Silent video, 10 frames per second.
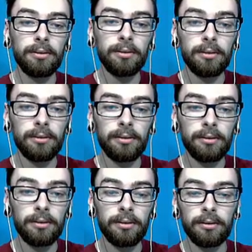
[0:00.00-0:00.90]

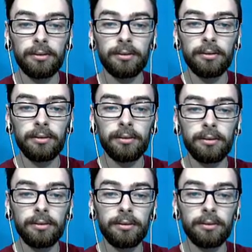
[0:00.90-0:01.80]

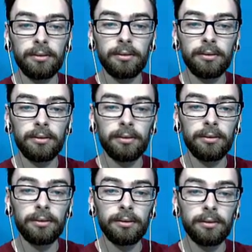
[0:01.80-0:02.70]

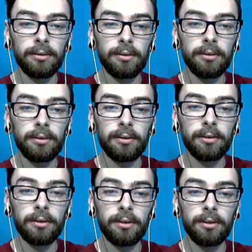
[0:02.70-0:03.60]

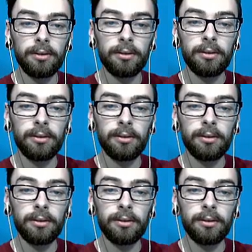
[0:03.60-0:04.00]
No one is speaking in this clip.